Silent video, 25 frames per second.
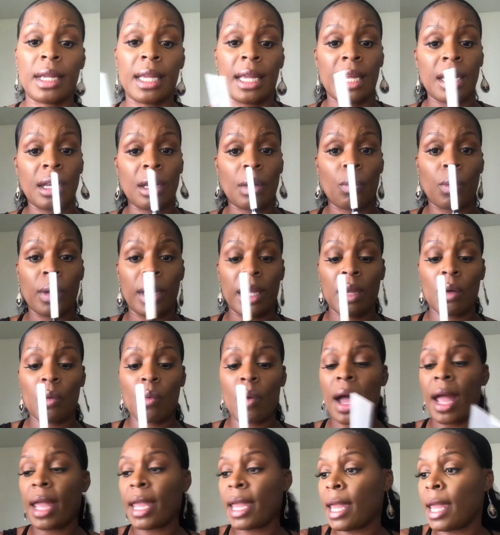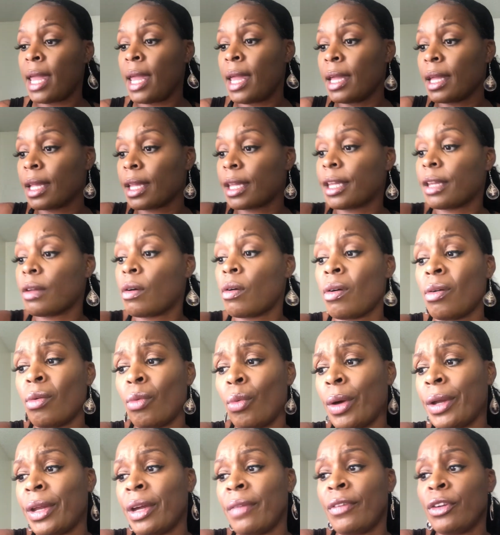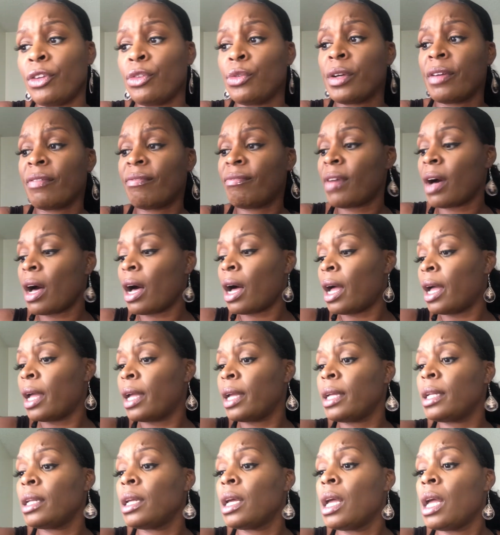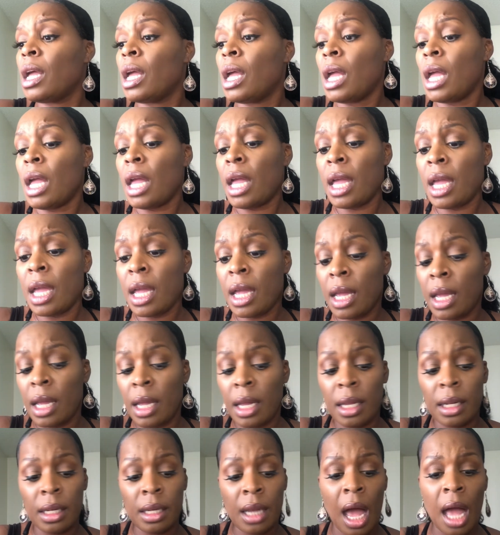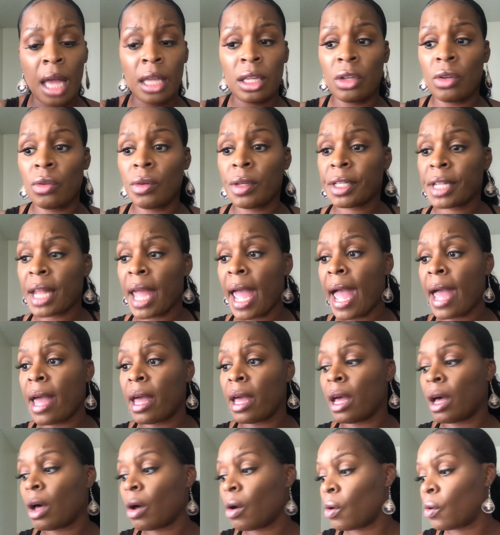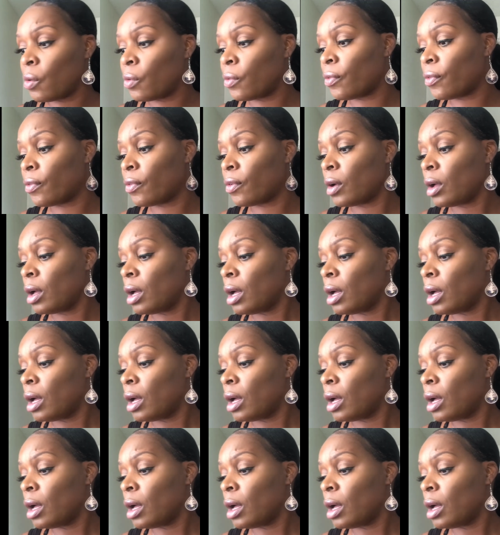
in NYX or whatever you can find. And I use the e.l.f.